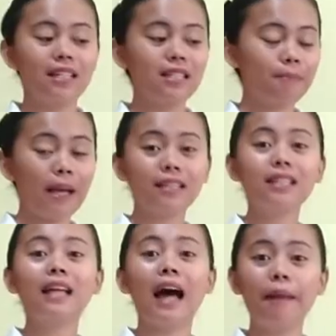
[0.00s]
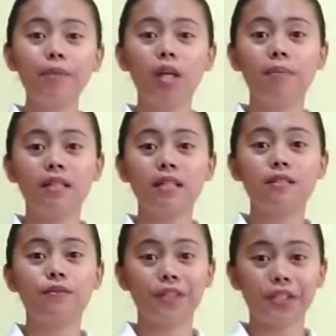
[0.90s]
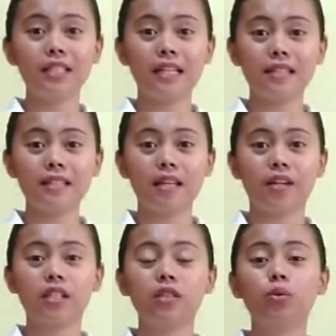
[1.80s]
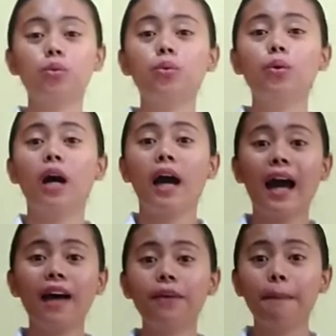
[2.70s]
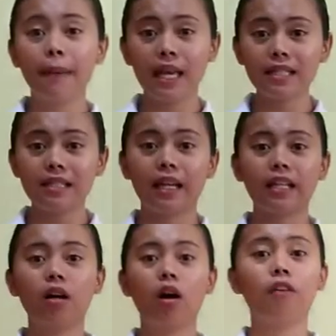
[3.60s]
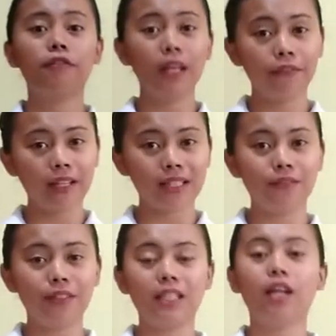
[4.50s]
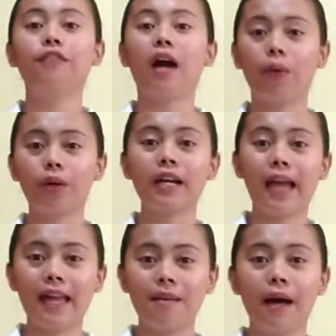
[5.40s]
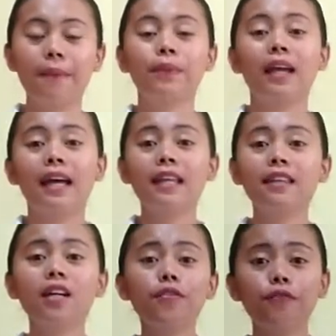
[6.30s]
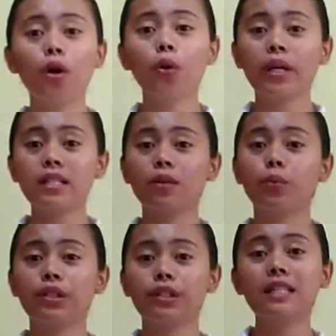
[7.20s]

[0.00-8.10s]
Inspecting the abdomen is very necessary to have a baseline of the effectivity of our enema. And there are four ways that we could